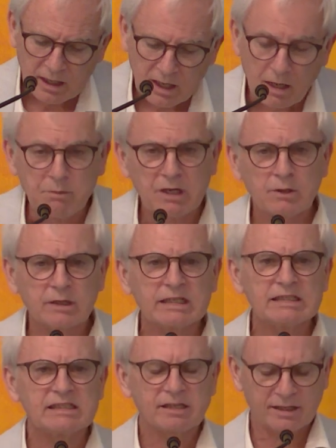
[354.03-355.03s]

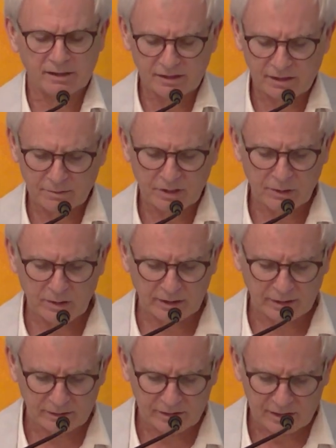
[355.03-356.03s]
Americans against
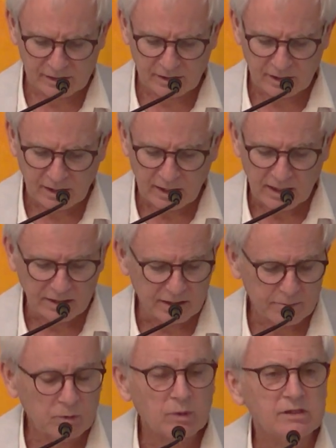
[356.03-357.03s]
Americans, and
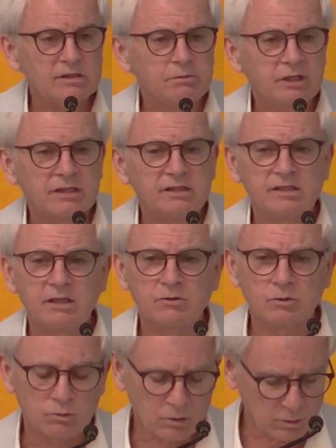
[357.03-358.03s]
immigrants played a
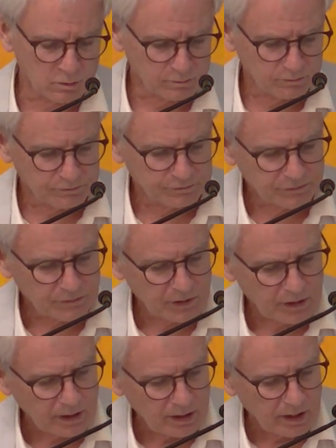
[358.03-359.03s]
central role.
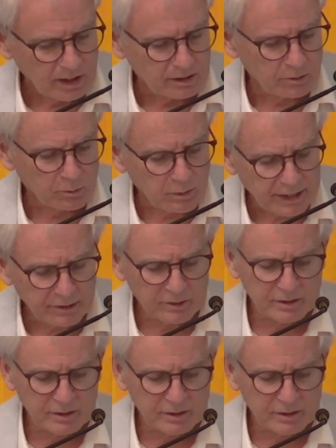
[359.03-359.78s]
There were record